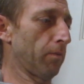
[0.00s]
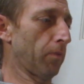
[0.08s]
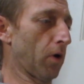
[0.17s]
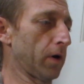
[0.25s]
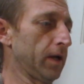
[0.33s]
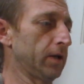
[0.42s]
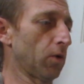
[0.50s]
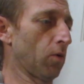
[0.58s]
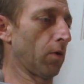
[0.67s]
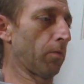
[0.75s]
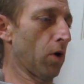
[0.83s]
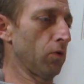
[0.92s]
parties
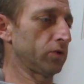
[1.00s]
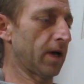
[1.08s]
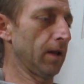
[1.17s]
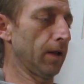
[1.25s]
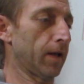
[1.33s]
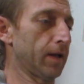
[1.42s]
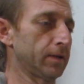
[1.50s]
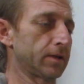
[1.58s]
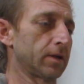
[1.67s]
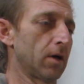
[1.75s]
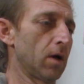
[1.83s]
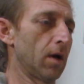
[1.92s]
or pro se litigants,